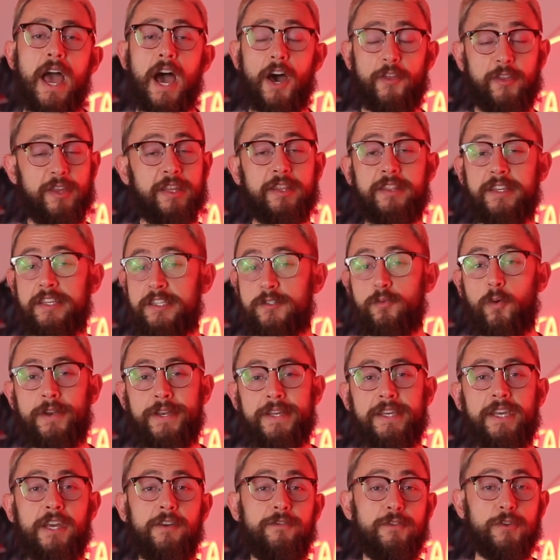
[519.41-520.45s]
I think this one
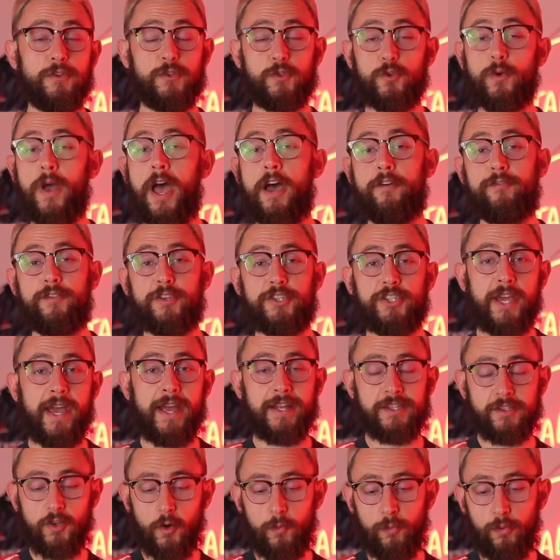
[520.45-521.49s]
here, if you do have the
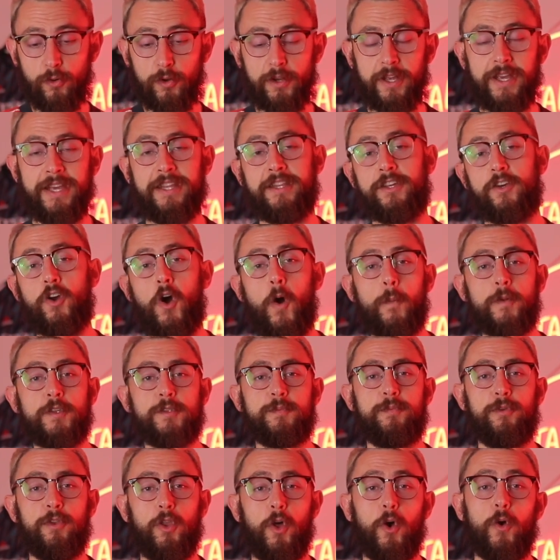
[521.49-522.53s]
chance, I'll put it in the comments
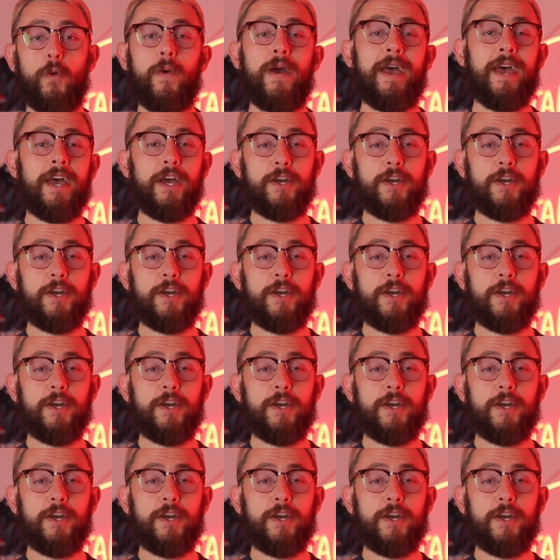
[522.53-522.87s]
below.